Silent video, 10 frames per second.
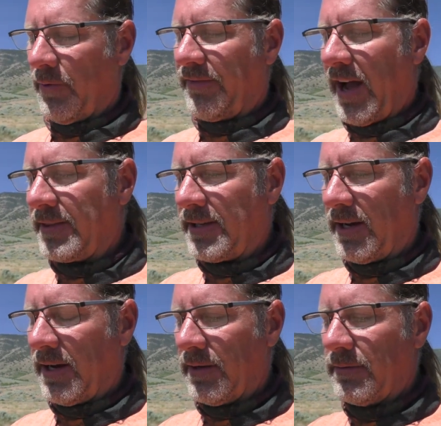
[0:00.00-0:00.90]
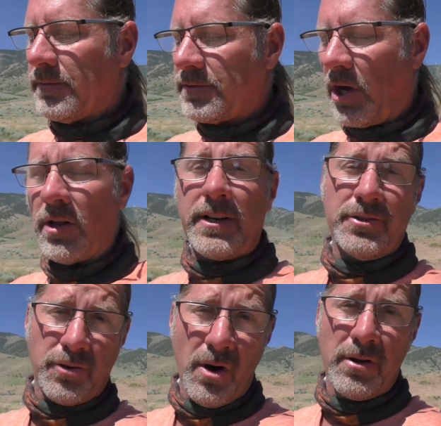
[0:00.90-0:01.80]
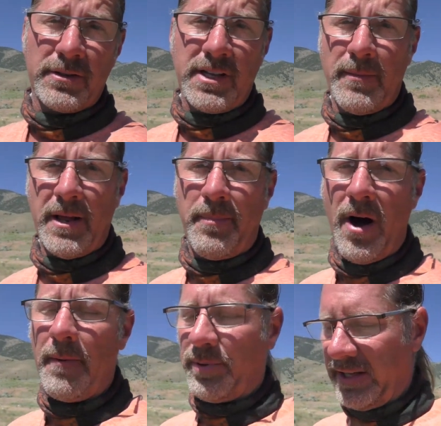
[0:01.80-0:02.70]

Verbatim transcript: we've got the solar controller somebody bought.